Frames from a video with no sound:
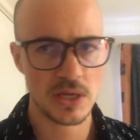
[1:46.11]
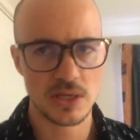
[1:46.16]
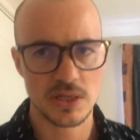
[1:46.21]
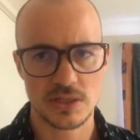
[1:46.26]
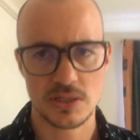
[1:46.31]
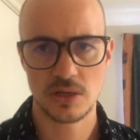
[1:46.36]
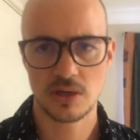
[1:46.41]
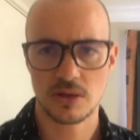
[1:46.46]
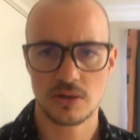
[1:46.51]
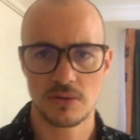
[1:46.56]

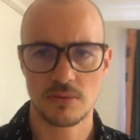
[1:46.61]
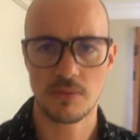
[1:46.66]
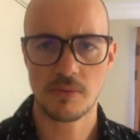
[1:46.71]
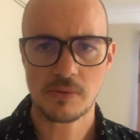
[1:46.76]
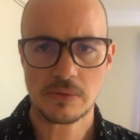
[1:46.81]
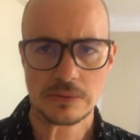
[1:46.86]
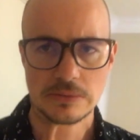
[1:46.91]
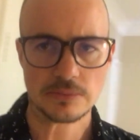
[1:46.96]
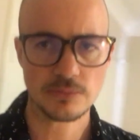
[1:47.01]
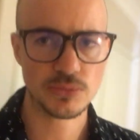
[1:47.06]
So
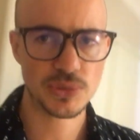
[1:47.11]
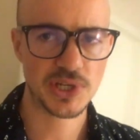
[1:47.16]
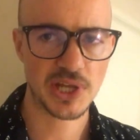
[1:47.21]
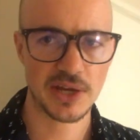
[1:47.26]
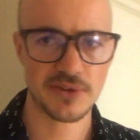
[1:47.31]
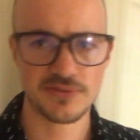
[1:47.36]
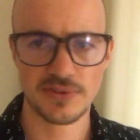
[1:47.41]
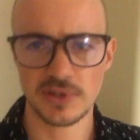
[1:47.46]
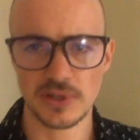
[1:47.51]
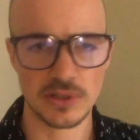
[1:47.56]

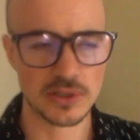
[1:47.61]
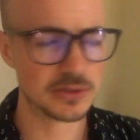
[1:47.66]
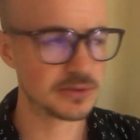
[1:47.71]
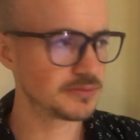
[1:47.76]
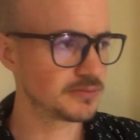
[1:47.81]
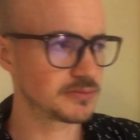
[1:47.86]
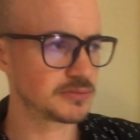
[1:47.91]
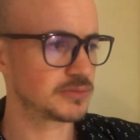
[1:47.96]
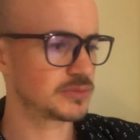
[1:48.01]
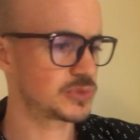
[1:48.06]
Modafinil,
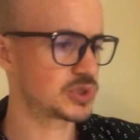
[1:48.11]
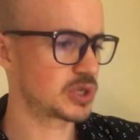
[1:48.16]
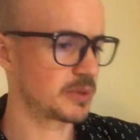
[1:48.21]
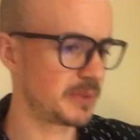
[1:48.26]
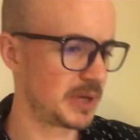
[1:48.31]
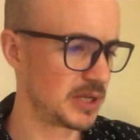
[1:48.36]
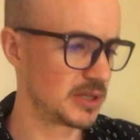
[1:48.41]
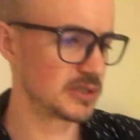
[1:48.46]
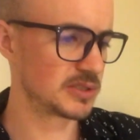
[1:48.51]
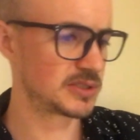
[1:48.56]

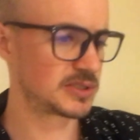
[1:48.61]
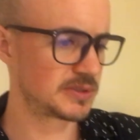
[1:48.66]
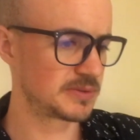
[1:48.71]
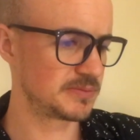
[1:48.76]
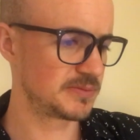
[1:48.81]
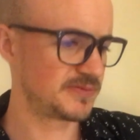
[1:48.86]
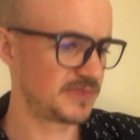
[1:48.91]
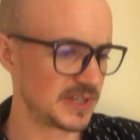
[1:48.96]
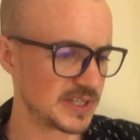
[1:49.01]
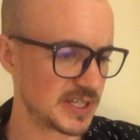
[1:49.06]
tremendous,
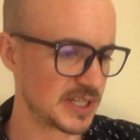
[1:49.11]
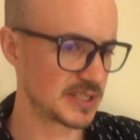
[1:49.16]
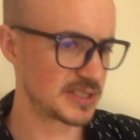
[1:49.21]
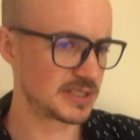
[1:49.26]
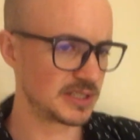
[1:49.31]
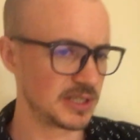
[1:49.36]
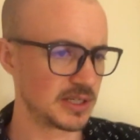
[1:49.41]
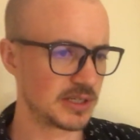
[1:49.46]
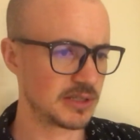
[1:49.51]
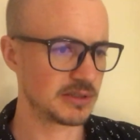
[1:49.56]

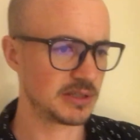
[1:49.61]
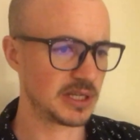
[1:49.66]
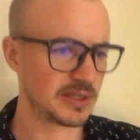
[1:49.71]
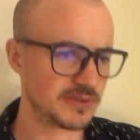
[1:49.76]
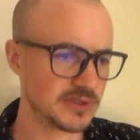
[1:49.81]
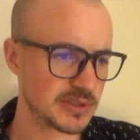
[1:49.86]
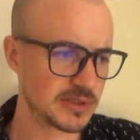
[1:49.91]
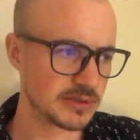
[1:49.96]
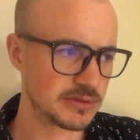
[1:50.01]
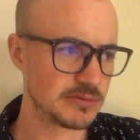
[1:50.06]
fantastic, love
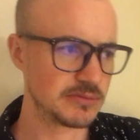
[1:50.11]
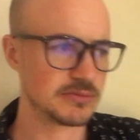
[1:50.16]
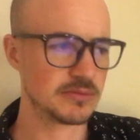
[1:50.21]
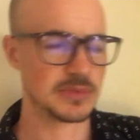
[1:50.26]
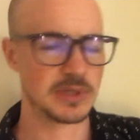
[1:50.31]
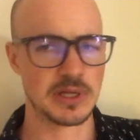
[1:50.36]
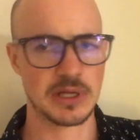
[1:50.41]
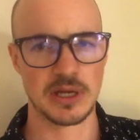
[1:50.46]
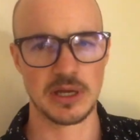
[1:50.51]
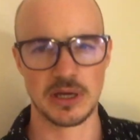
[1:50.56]
it.
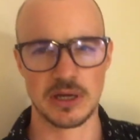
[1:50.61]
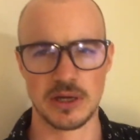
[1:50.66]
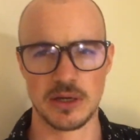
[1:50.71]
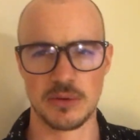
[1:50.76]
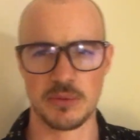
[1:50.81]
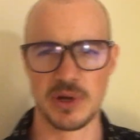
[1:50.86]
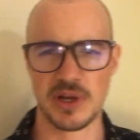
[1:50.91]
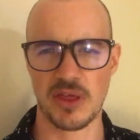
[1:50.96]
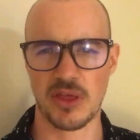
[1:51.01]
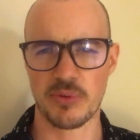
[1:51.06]

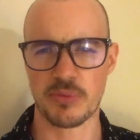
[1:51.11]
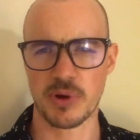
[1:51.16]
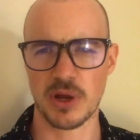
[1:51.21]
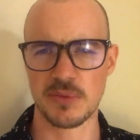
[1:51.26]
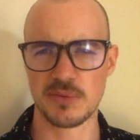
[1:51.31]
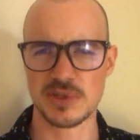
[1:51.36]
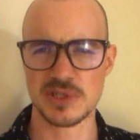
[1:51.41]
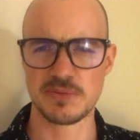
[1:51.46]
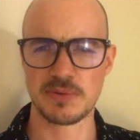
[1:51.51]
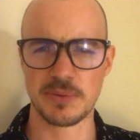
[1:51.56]
One of the other
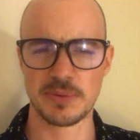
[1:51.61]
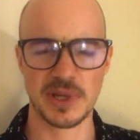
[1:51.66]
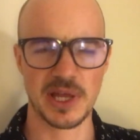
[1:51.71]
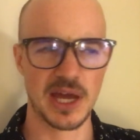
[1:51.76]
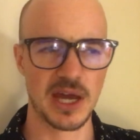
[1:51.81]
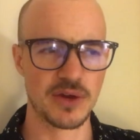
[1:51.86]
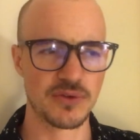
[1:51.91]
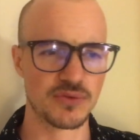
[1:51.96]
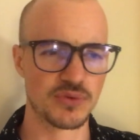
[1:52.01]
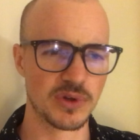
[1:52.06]
problems people
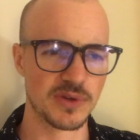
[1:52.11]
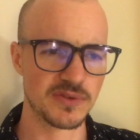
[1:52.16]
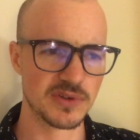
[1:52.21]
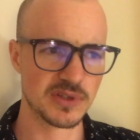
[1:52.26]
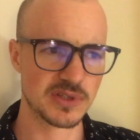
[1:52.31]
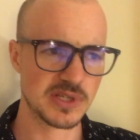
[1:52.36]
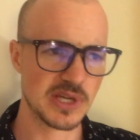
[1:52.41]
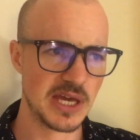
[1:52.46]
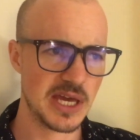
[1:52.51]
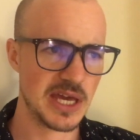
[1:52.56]
have with
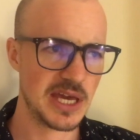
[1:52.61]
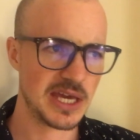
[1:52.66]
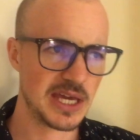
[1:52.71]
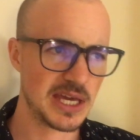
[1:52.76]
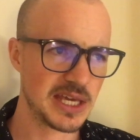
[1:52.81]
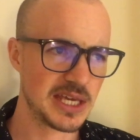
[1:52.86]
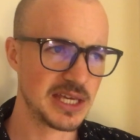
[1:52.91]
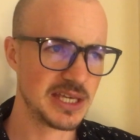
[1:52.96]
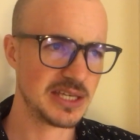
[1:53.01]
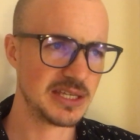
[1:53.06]
it
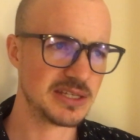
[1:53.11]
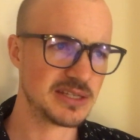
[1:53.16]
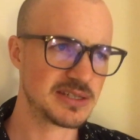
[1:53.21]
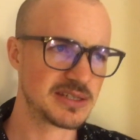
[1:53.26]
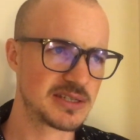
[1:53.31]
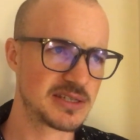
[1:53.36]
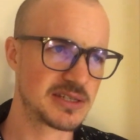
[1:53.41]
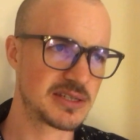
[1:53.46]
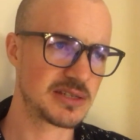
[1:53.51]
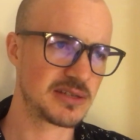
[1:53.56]

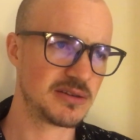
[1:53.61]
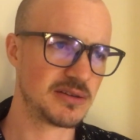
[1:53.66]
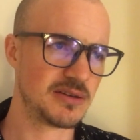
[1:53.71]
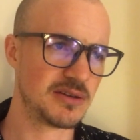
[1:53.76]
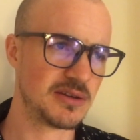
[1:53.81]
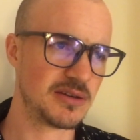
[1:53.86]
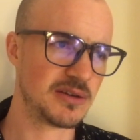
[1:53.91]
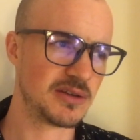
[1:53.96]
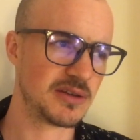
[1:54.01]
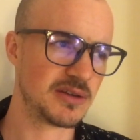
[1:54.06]
is
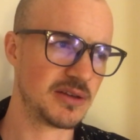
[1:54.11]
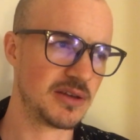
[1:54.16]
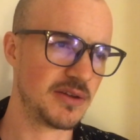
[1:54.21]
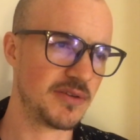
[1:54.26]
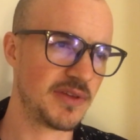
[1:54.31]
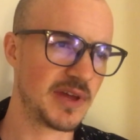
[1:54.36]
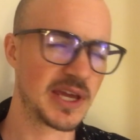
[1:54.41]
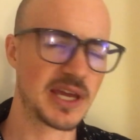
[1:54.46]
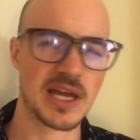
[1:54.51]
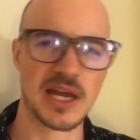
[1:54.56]

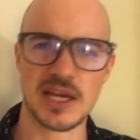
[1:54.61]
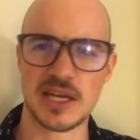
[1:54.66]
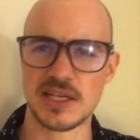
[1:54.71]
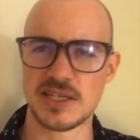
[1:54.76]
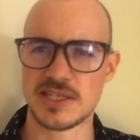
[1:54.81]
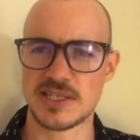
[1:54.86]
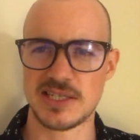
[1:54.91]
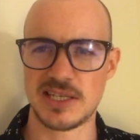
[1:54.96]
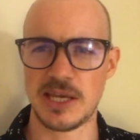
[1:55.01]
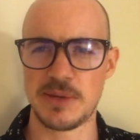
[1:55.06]
they can't get to
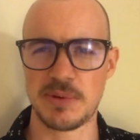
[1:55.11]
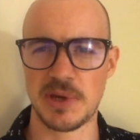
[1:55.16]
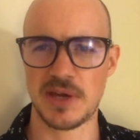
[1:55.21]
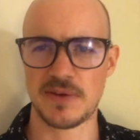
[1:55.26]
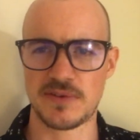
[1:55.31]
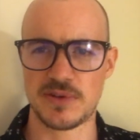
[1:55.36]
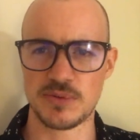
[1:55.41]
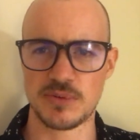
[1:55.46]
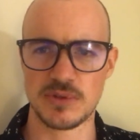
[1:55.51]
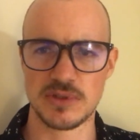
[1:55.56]
sleep
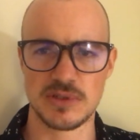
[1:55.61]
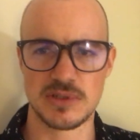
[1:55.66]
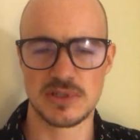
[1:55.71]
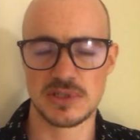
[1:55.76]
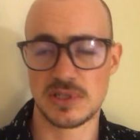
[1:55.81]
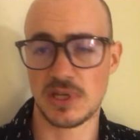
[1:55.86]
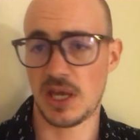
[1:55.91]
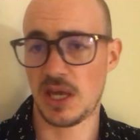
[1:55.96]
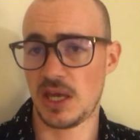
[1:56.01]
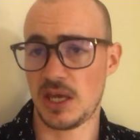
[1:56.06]

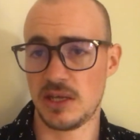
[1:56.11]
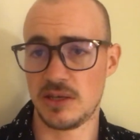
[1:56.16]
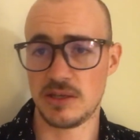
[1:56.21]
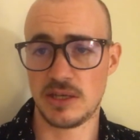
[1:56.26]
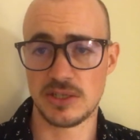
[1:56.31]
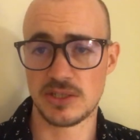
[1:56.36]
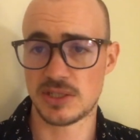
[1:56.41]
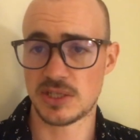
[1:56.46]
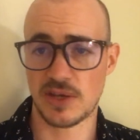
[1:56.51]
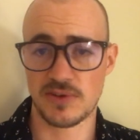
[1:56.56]
afterwards, and you
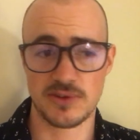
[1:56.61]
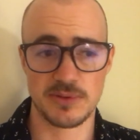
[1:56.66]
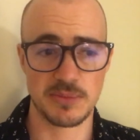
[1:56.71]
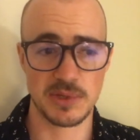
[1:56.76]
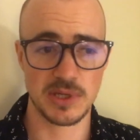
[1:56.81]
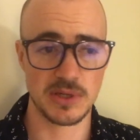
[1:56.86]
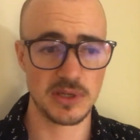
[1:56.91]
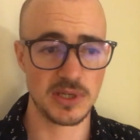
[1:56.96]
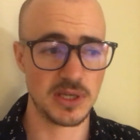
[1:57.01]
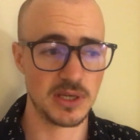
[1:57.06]
just have to
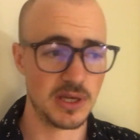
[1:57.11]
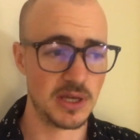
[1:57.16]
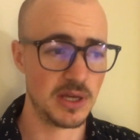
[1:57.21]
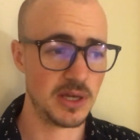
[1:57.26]
be,